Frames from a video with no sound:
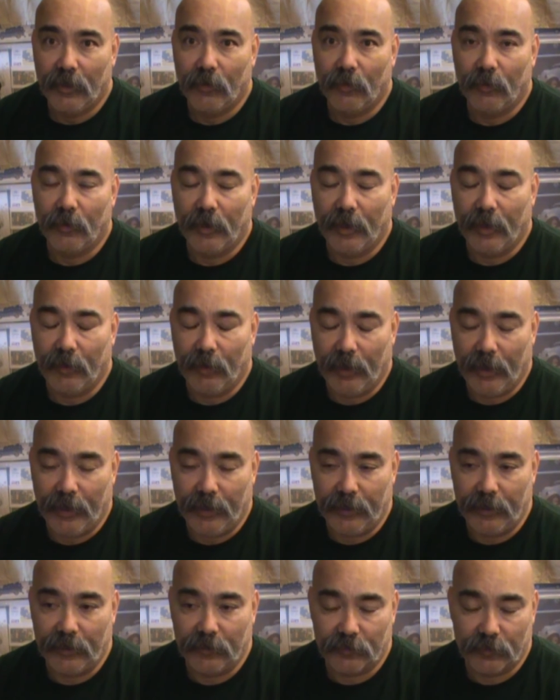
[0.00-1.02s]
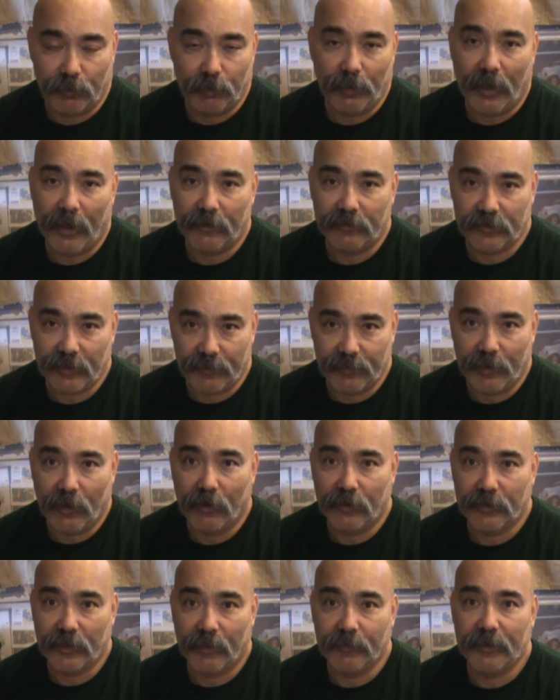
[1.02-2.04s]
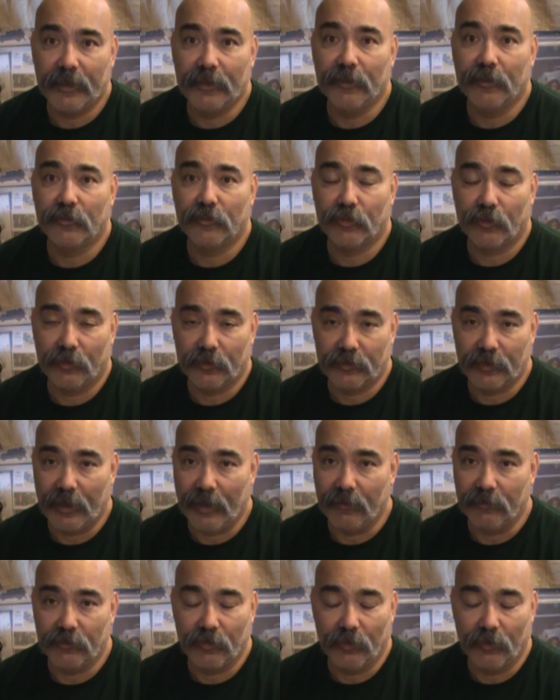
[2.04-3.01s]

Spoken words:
and his supplier's having a hard time getting the shirts out.